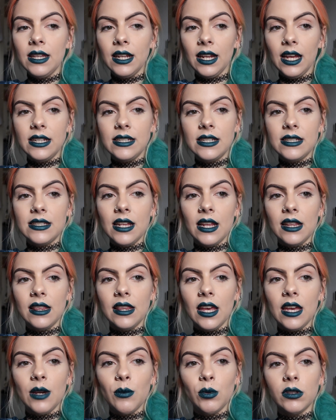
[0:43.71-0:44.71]
the lady said
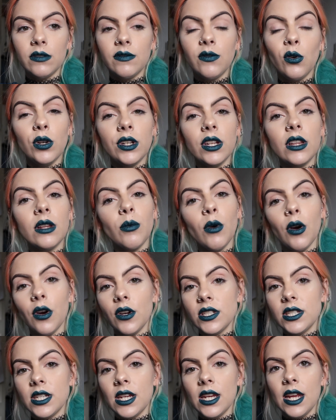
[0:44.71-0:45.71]
that it would have voided the
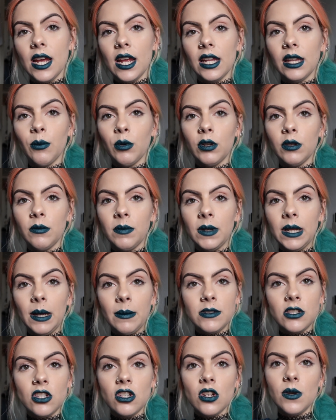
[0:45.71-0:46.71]
warranty and they wouldn't have been
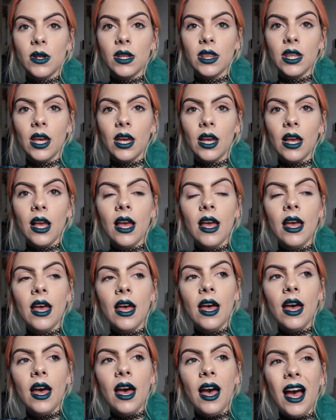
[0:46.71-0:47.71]
able to do anything
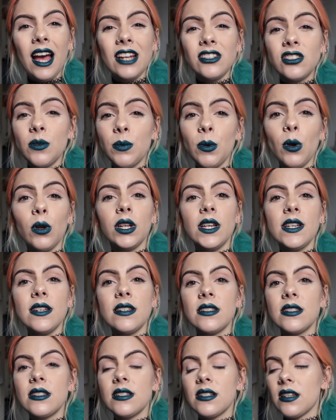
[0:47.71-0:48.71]
and to be
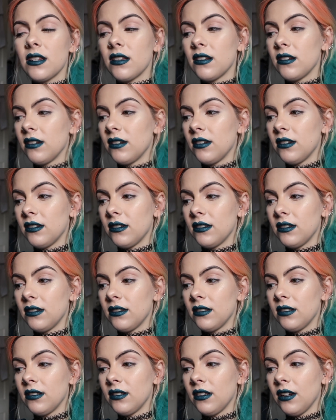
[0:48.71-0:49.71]
honest
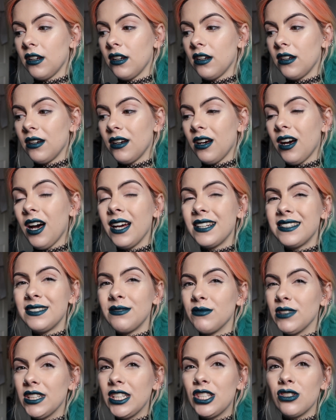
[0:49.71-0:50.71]
I
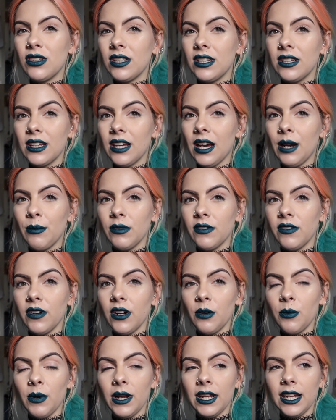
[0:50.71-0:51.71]
didn't really treat the camera
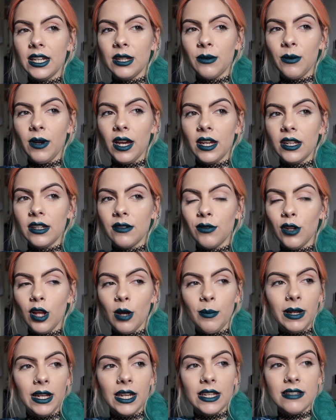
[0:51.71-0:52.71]
very well anyway and I've
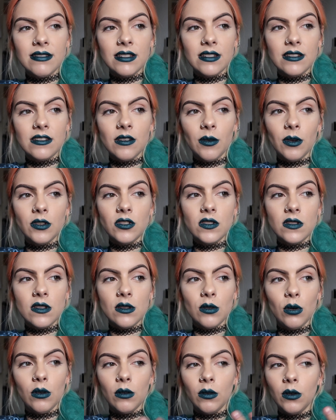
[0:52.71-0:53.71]
learnt my lesson so I just
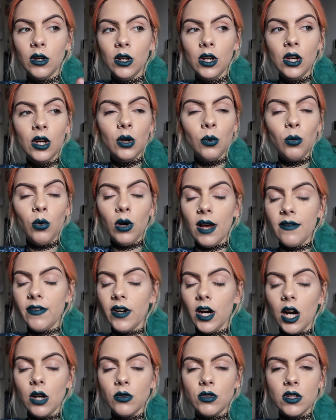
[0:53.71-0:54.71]
thought
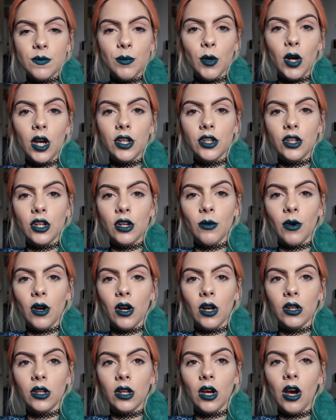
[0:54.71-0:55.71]
whatever I'll just buy a new
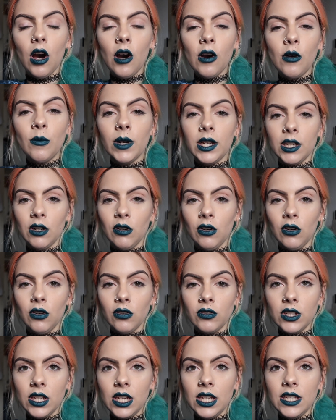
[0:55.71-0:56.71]
one. Oh my
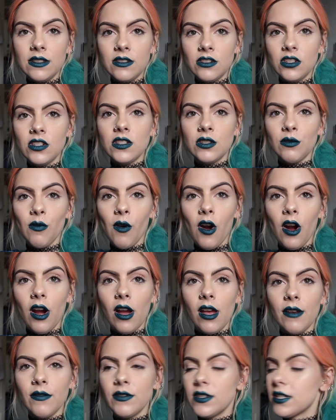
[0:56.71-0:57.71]
god it's just
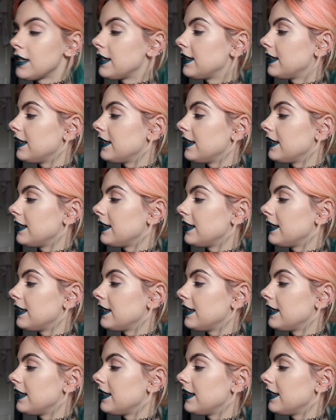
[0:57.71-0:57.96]
arrived